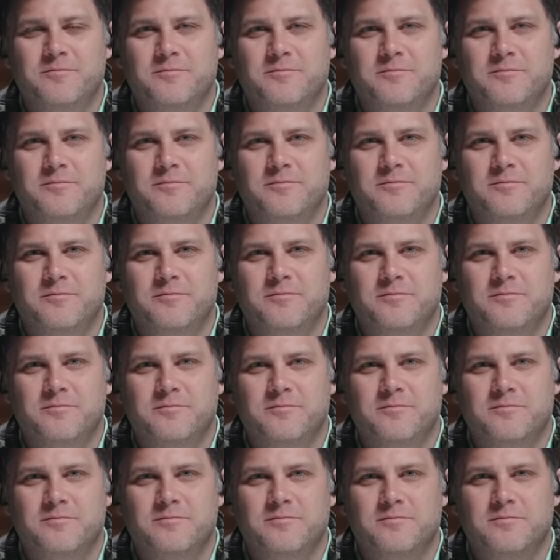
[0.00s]

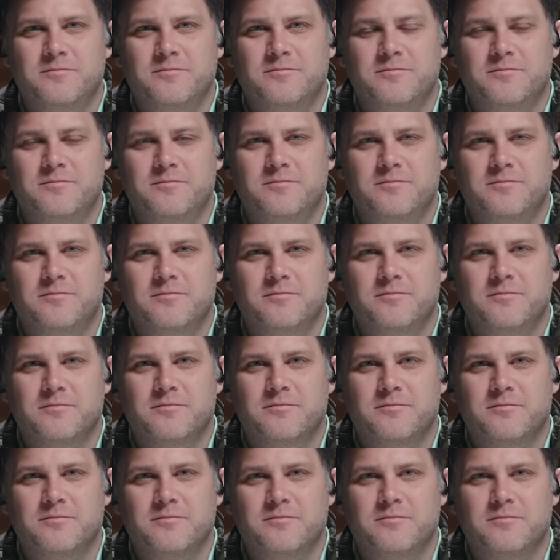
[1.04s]

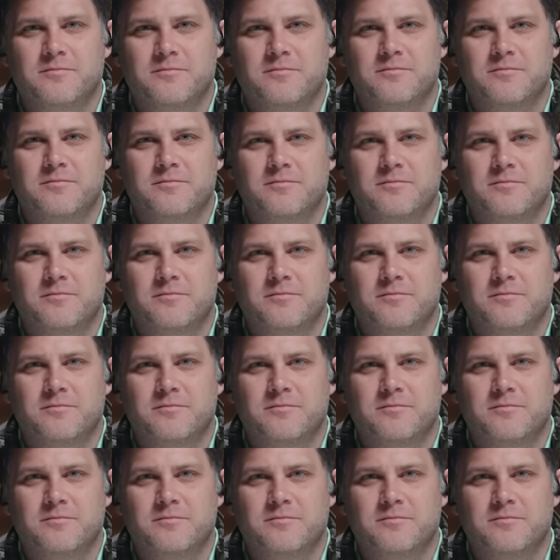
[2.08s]
(silent)